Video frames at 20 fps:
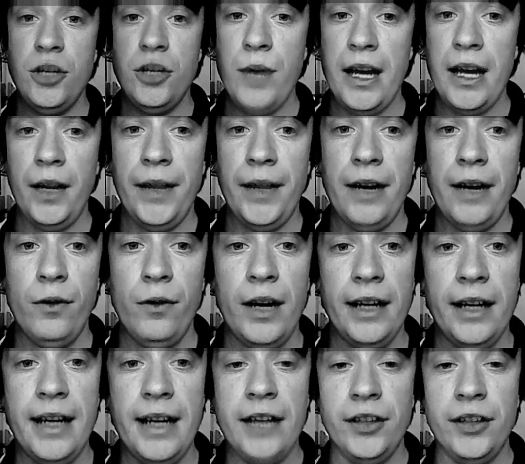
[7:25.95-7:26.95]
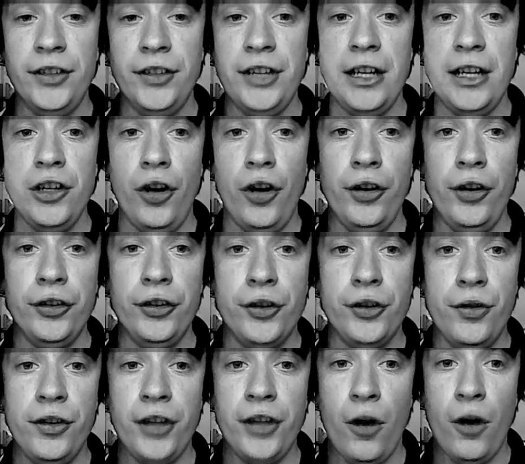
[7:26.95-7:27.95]
you out of that rut. As I said, not as
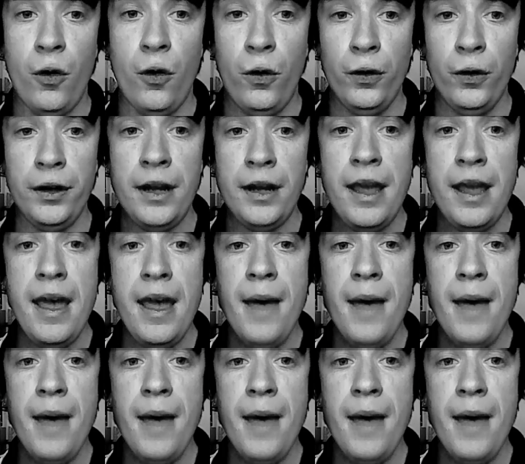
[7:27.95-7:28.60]
good as O'Horton,